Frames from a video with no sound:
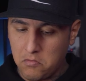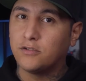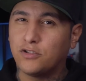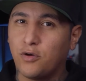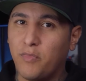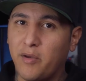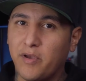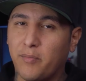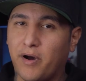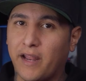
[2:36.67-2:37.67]
So maybe
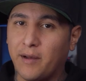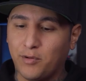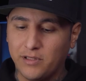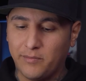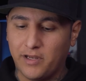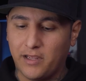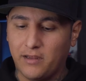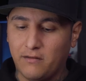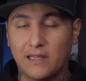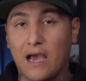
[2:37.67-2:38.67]
a pineapple
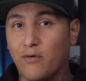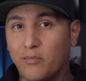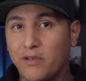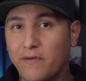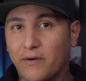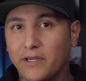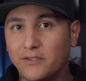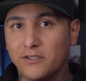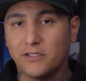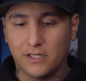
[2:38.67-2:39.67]
lemonade? That would be very
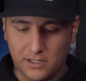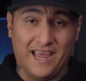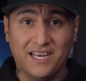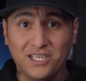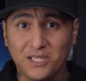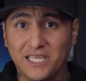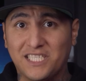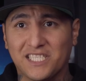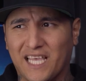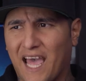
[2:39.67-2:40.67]
interesting and
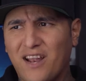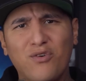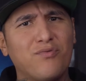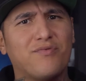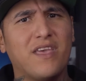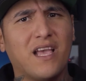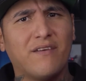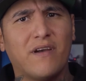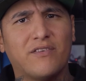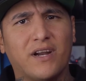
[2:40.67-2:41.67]
delicious. I don't think
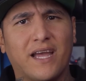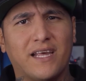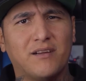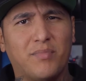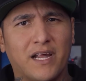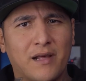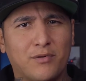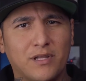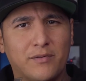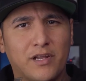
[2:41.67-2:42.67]
I've ever had
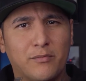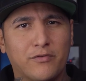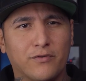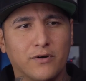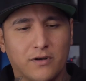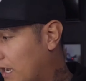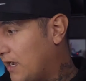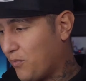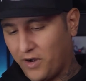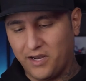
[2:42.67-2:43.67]
pineapple lemonade before.
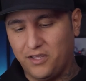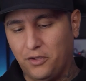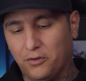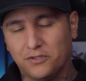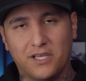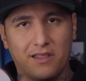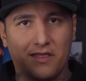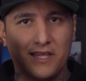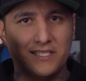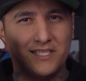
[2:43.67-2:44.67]
We're going to use
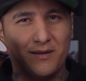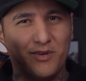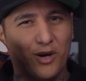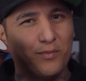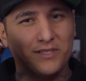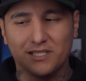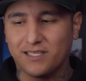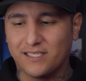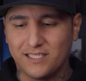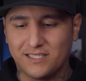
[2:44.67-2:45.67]
this tub to open
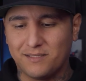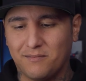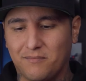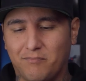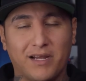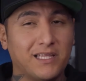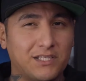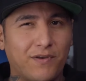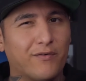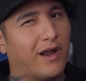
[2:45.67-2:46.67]
just because it's my
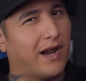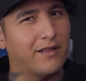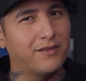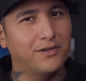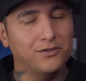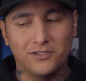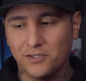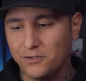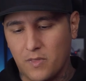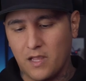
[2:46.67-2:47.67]
least favorite out of the new
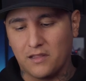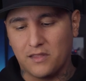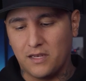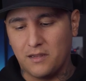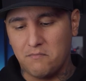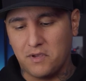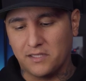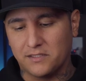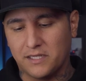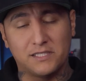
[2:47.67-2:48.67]
suit. Not that it
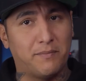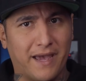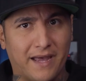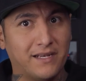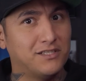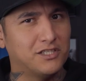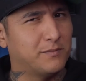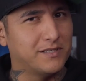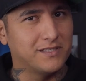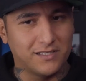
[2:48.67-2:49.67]
means that it's bad. It just
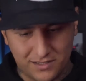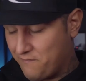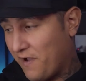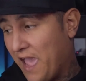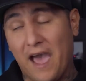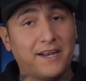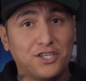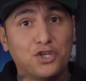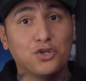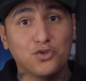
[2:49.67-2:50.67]
means that it's... If I had to
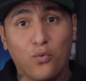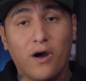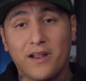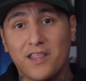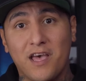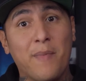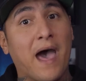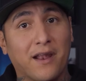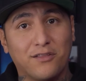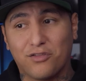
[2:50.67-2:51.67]
choose one of them
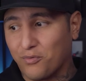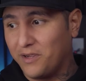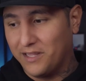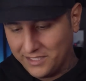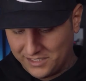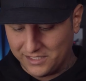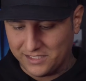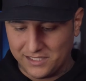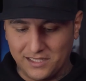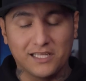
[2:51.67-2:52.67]
out of the 3, this
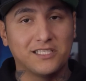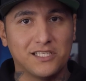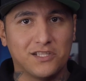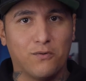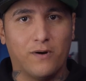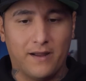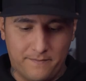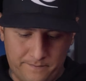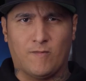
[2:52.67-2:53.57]
is the one.